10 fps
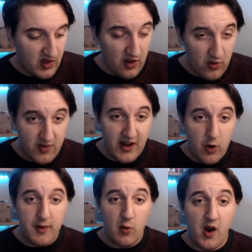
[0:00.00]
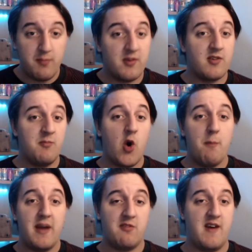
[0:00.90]
So I was a little bit worried because I'm not a
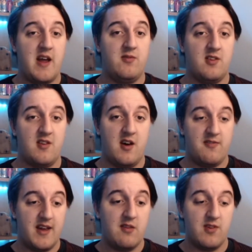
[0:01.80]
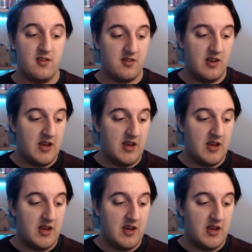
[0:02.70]
big fan of dessert flavours,